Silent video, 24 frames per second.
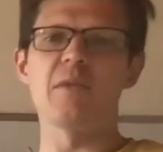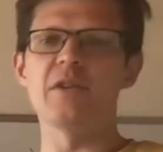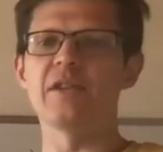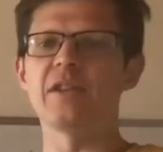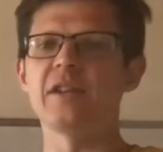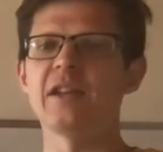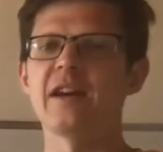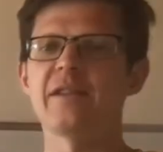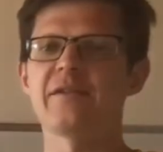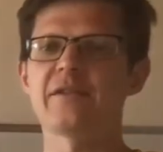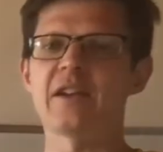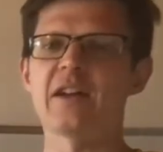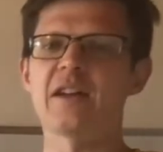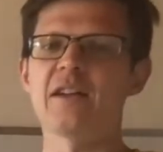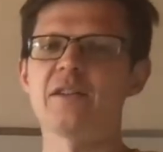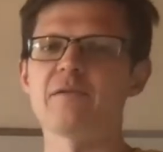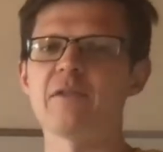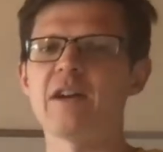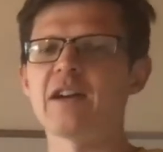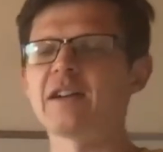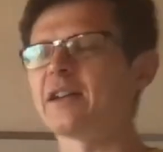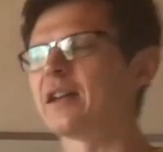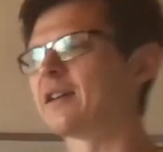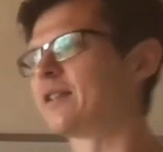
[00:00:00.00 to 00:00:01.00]
care about the
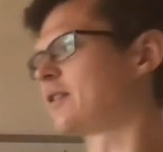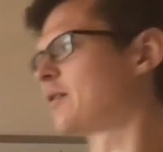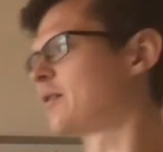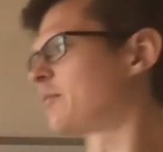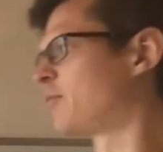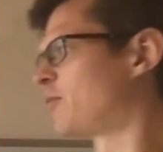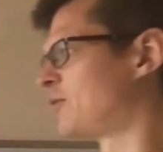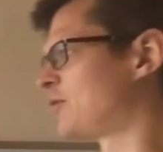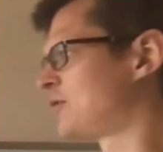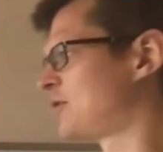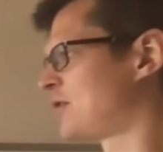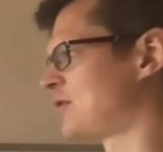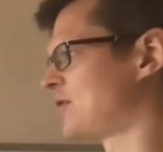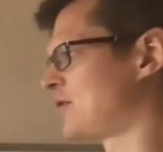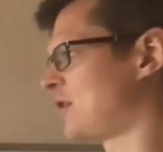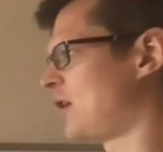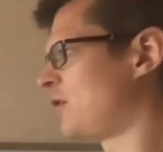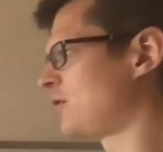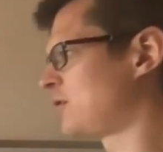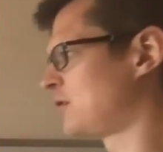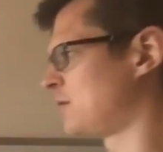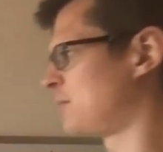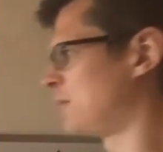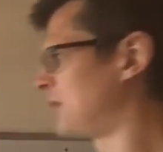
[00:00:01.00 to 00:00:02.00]
left-hand and right-handed
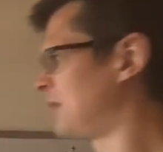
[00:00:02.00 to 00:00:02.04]
components, because